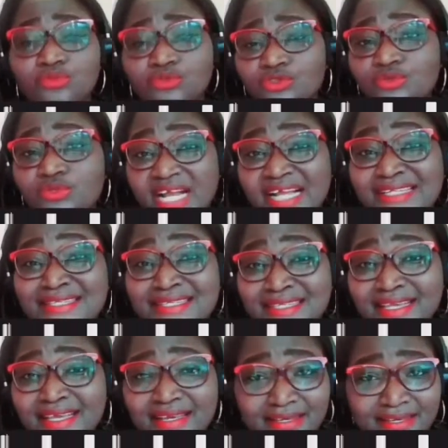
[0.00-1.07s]
you
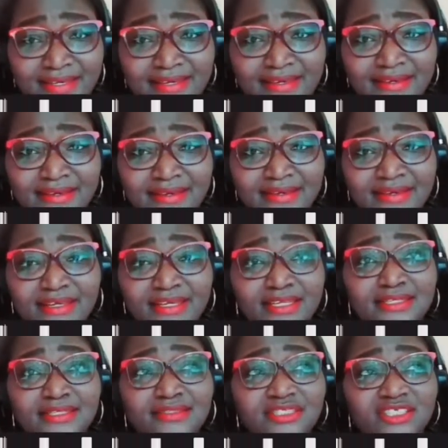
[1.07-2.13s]
can take
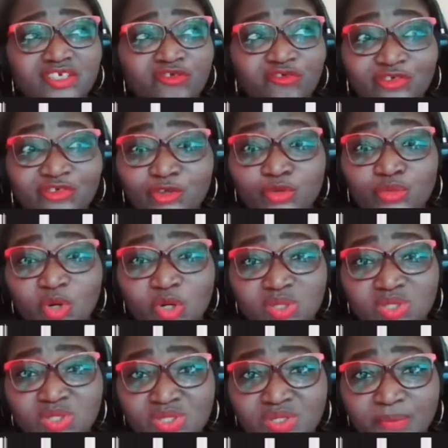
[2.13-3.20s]
in
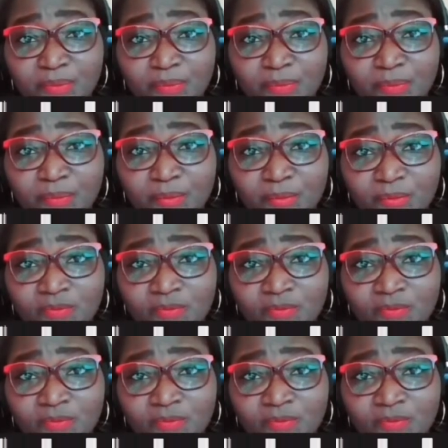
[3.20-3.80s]
few months,